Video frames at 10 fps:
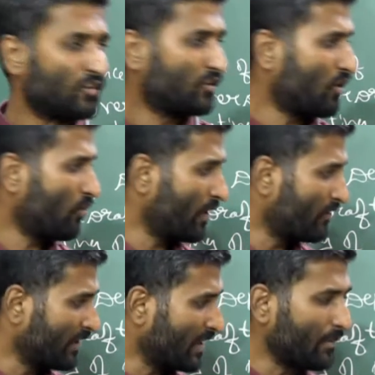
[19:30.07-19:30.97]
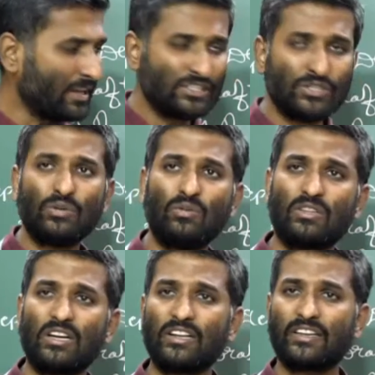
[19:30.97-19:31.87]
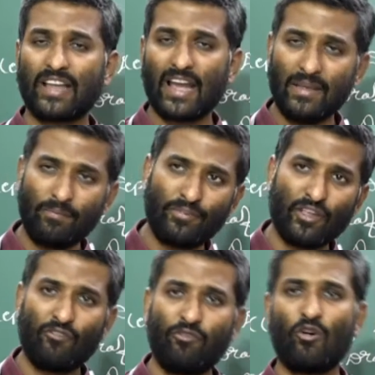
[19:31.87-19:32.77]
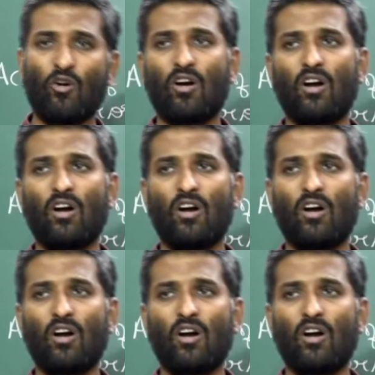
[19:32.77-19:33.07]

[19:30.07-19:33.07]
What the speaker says: So when we coming to the types of